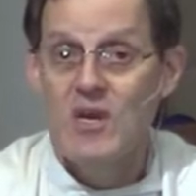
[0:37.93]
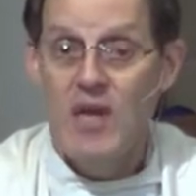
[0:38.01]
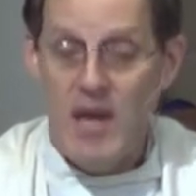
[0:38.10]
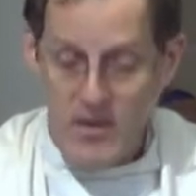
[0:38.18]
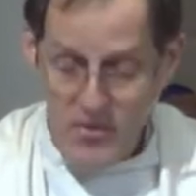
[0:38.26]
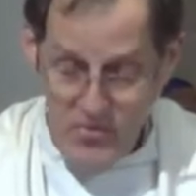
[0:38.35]

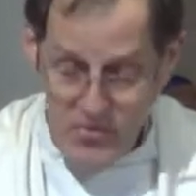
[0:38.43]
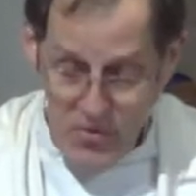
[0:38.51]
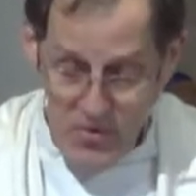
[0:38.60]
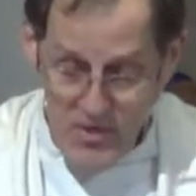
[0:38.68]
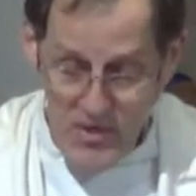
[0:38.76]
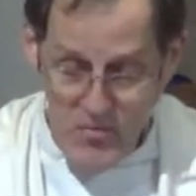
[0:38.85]
and
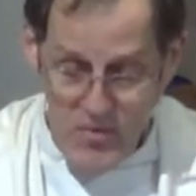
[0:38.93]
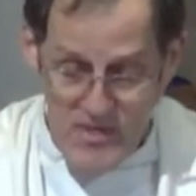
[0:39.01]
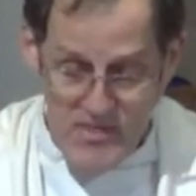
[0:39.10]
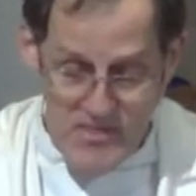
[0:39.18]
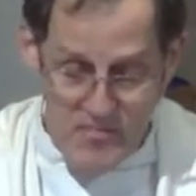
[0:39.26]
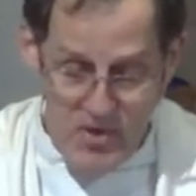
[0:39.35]
authority
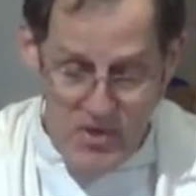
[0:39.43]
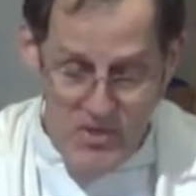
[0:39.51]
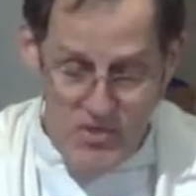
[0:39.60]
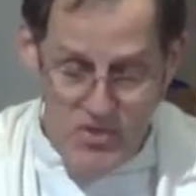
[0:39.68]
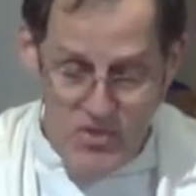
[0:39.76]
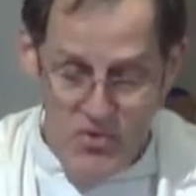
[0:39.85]
rests upon
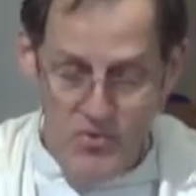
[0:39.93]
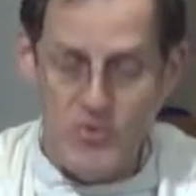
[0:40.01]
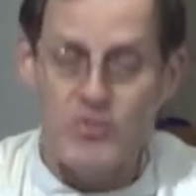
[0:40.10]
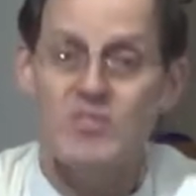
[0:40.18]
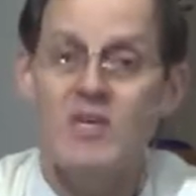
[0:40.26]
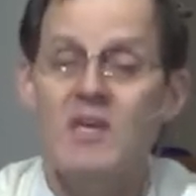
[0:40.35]
his
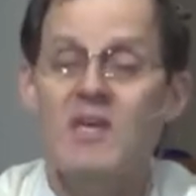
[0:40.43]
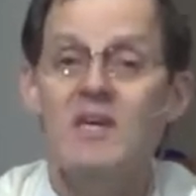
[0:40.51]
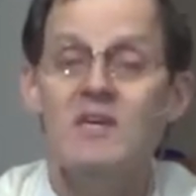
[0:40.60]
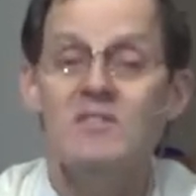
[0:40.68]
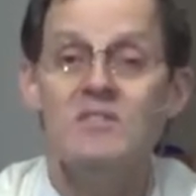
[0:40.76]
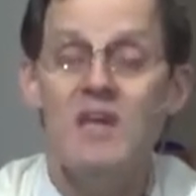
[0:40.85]
shoulders, and he
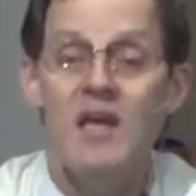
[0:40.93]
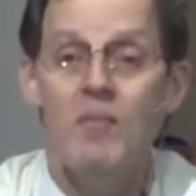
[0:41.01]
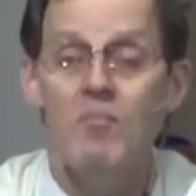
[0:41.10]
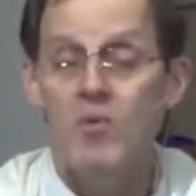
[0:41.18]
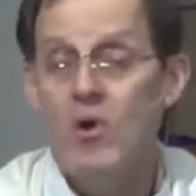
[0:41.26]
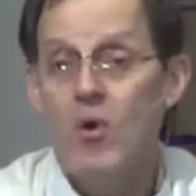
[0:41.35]
is
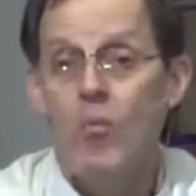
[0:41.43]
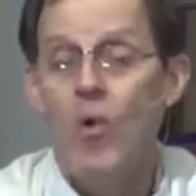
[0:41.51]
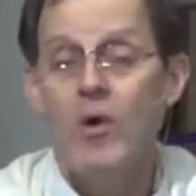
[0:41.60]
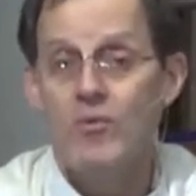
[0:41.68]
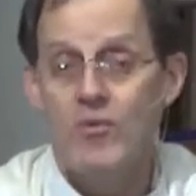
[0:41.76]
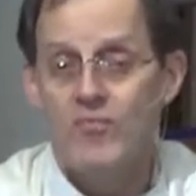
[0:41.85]
named
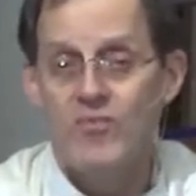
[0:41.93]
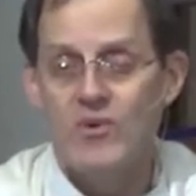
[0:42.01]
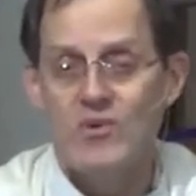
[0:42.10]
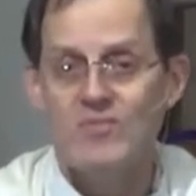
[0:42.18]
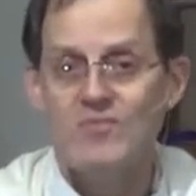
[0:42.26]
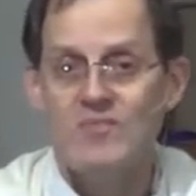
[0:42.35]
Wonderful,